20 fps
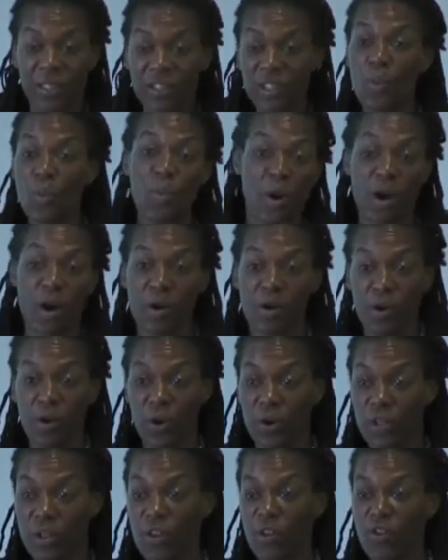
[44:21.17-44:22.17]
tomorrow
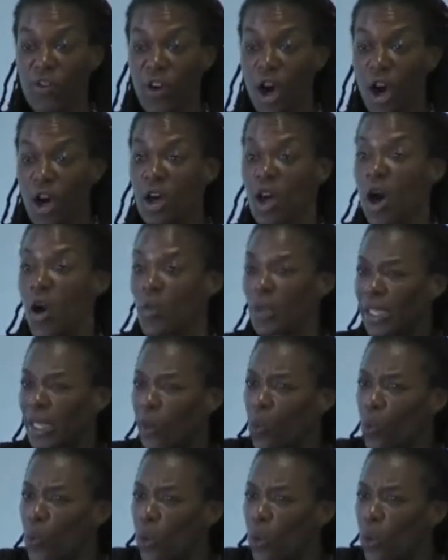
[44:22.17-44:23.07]
or in the fall," but like,